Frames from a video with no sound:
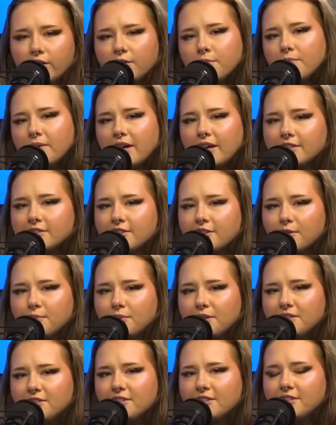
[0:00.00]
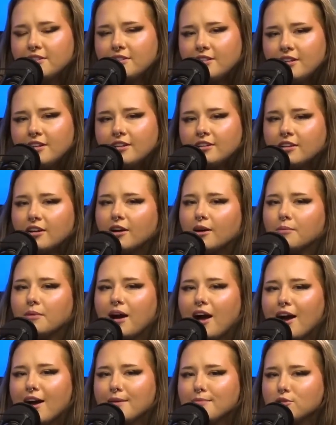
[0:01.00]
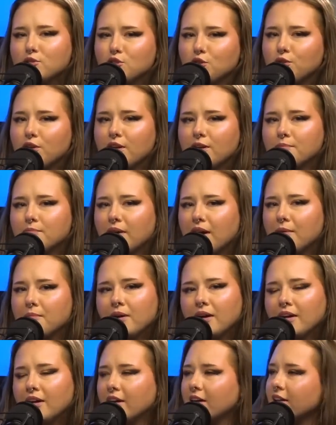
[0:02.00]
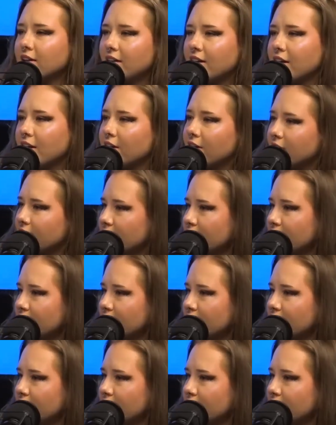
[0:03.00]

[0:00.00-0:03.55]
back to the BCC Club. I'm joined by my Aunt Carol.